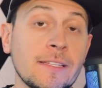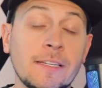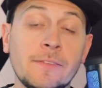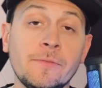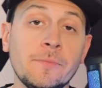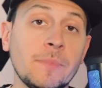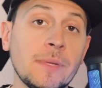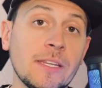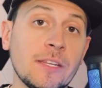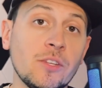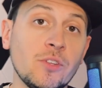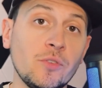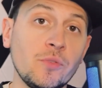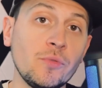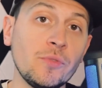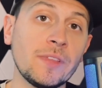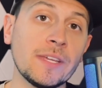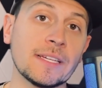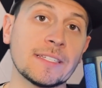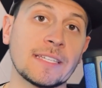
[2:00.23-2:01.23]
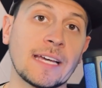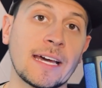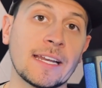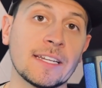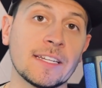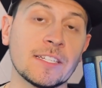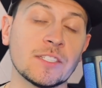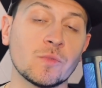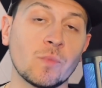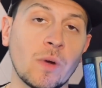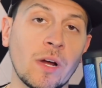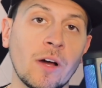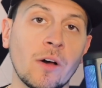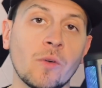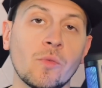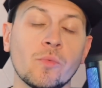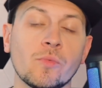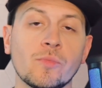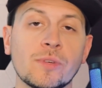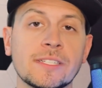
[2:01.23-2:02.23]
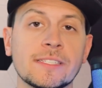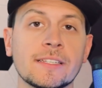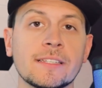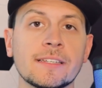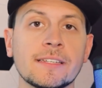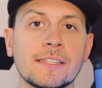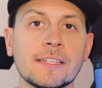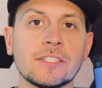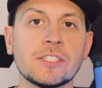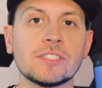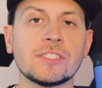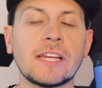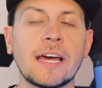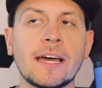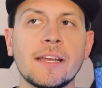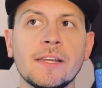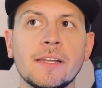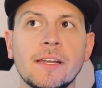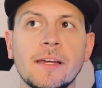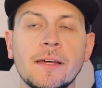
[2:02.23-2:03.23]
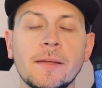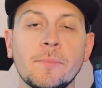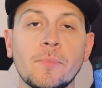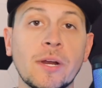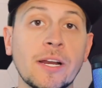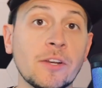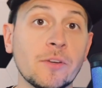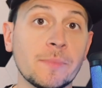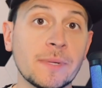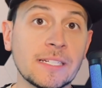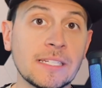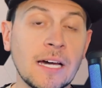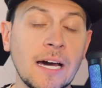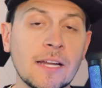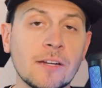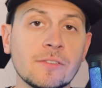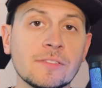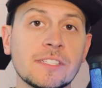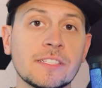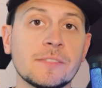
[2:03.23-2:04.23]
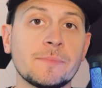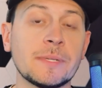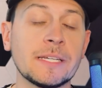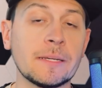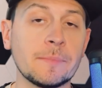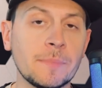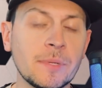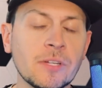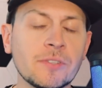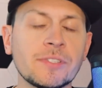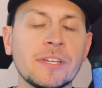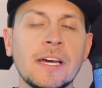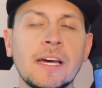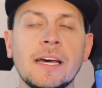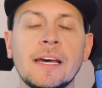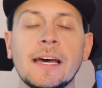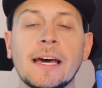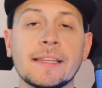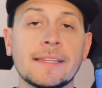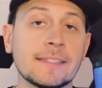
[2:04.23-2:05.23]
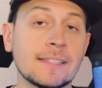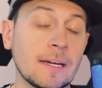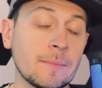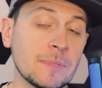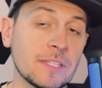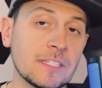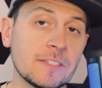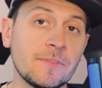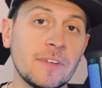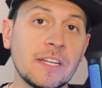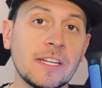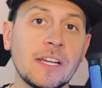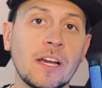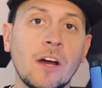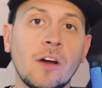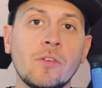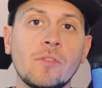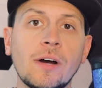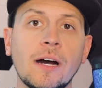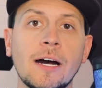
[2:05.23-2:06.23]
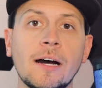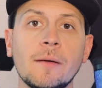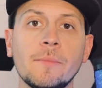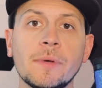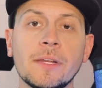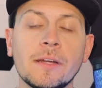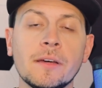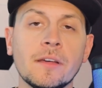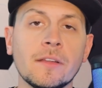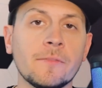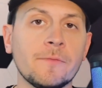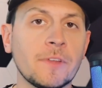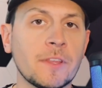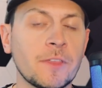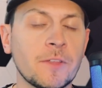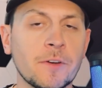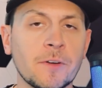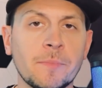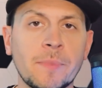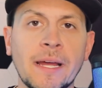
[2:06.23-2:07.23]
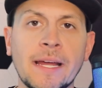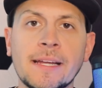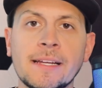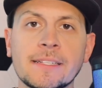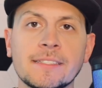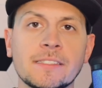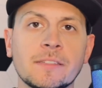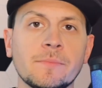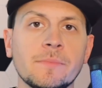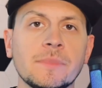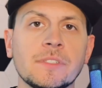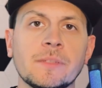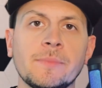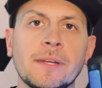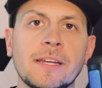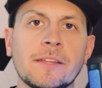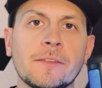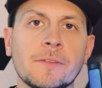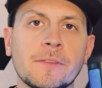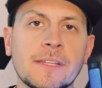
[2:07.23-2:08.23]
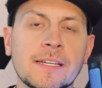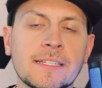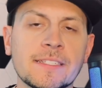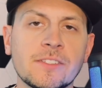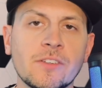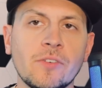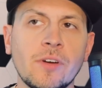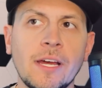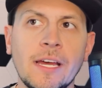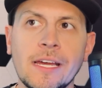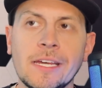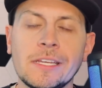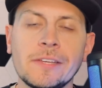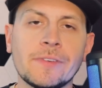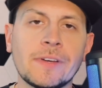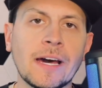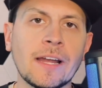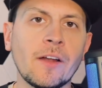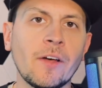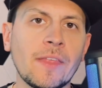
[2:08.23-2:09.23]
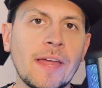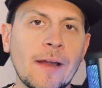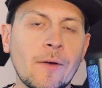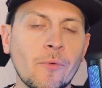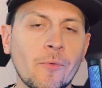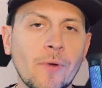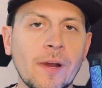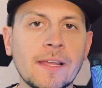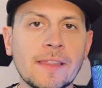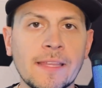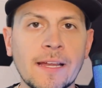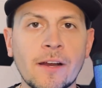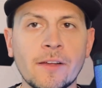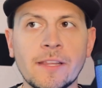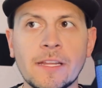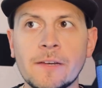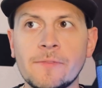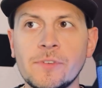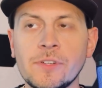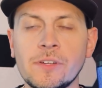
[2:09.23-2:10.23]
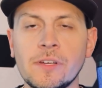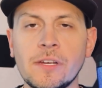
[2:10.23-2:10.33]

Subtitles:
even been new things added as well. Recently, they just added a brand new McDonald's. It's being built at the time of this video, and a Fifth Third Bank and so many other things. So you've got all that right there. And then